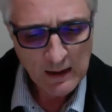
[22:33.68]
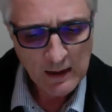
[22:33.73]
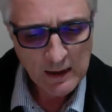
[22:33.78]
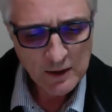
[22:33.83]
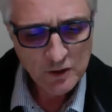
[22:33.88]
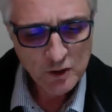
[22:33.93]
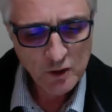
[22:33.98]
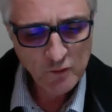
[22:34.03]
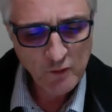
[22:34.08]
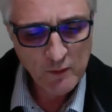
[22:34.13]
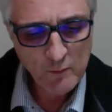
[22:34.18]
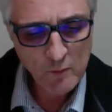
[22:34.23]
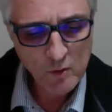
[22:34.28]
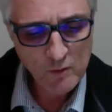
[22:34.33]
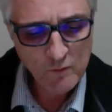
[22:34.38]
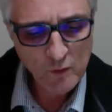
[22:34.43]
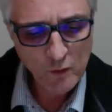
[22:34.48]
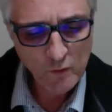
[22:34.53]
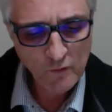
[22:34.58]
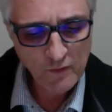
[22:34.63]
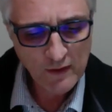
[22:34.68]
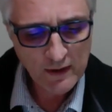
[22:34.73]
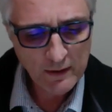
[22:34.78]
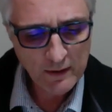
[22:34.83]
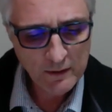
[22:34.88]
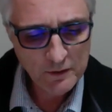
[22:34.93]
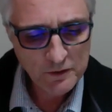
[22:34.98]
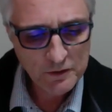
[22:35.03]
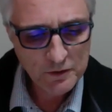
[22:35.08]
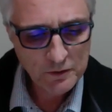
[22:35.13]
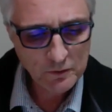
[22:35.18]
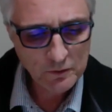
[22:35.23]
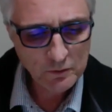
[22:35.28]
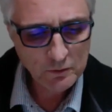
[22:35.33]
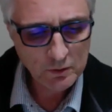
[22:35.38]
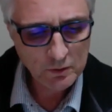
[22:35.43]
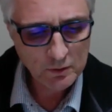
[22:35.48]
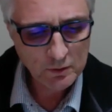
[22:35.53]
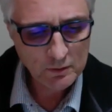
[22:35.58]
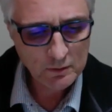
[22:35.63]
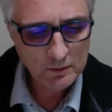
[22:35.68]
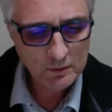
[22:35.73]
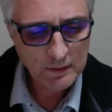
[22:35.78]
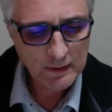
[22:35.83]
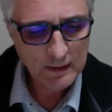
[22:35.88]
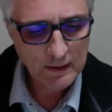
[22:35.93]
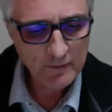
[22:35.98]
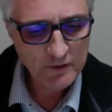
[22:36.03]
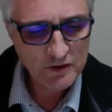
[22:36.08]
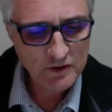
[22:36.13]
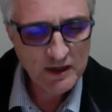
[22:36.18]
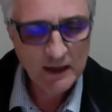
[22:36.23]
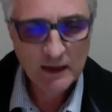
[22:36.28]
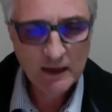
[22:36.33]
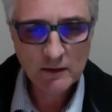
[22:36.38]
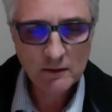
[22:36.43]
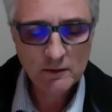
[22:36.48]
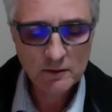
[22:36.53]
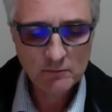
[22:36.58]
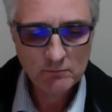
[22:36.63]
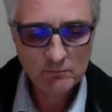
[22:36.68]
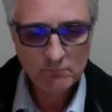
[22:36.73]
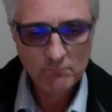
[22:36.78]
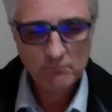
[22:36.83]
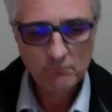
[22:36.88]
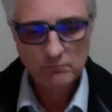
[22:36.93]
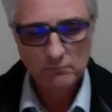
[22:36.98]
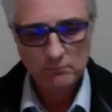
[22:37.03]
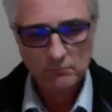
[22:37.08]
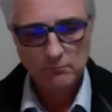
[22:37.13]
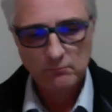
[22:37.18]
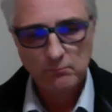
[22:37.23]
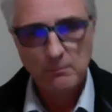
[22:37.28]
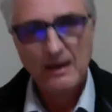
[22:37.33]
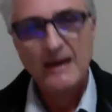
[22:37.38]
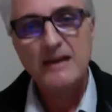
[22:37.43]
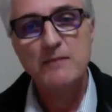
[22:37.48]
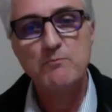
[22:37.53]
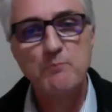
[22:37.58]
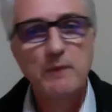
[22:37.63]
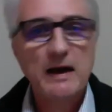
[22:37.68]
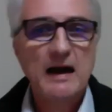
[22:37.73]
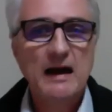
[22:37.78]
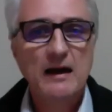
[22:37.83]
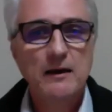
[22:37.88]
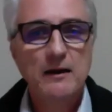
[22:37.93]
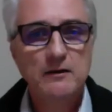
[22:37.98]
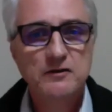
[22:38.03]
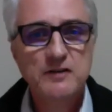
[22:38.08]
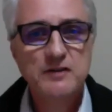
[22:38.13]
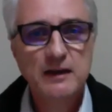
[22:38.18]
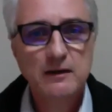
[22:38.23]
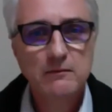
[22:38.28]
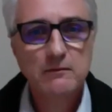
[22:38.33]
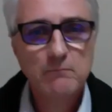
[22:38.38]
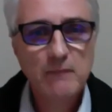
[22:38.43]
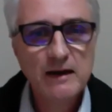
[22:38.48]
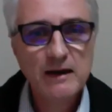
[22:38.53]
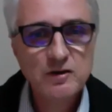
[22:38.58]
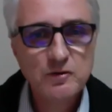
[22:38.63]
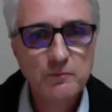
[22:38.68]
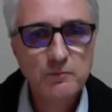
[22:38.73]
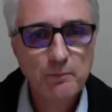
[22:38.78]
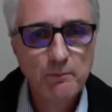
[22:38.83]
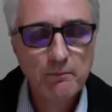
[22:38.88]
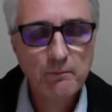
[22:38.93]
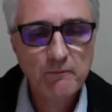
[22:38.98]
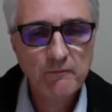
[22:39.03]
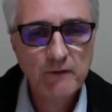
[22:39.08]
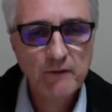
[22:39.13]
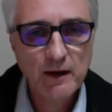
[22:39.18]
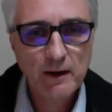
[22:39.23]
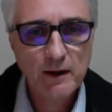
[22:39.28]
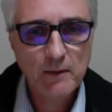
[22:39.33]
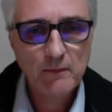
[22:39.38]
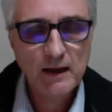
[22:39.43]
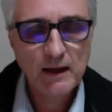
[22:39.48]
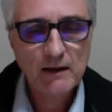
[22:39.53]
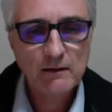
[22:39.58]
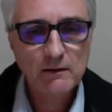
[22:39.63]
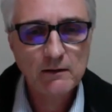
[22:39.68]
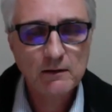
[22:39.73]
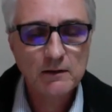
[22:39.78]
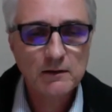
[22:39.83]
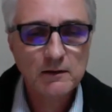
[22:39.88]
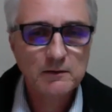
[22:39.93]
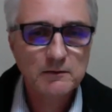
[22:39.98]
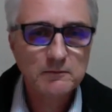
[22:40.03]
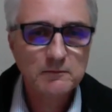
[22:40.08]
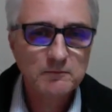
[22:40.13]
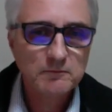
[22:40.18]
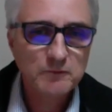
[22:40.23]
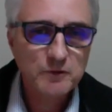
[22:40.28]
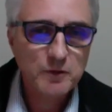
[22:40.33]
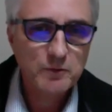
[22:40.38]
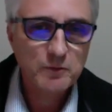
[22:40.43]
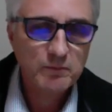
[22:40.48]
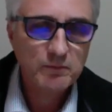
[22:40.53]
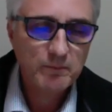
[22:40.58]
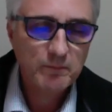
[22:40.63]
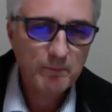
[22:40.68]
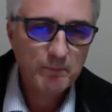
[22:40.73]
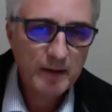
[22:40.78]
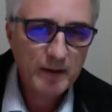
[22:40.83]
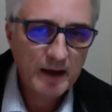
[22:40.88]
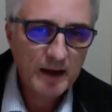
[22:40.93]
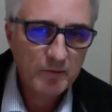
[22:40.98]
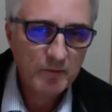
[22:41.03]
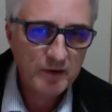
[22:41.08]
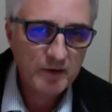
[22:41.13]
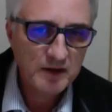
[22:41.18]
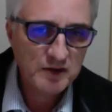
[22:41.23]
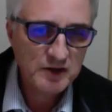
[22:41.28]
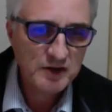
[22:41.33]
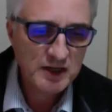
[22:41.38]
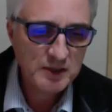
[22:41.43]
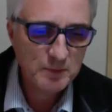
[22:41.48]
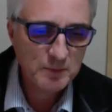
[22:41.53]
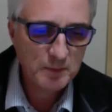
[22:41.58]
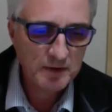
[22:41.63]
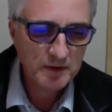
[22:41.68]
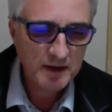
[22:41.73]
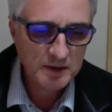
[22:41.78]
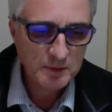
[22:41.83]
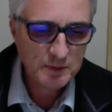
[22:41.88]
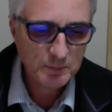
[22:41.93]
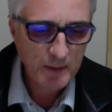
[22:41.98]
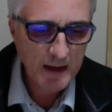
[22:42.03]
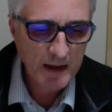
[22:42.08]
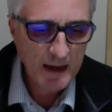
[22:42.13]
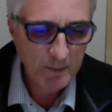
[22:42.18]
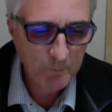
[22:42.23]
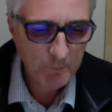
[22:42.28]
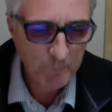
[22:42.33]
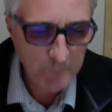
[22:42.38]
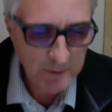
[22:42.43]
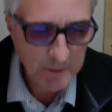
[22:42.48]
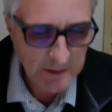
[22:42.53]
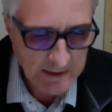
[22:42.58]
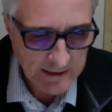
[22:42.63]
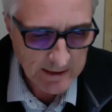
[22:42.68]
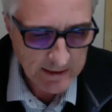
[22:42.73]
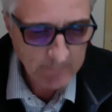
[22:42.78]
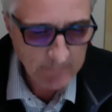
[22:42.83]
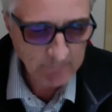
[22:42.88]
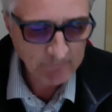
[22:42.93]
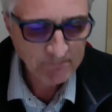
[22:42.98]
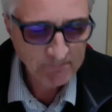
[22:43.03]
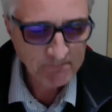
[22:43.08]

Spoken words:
So if we move on then to the second main part, the second major part of the assessment, that's part B.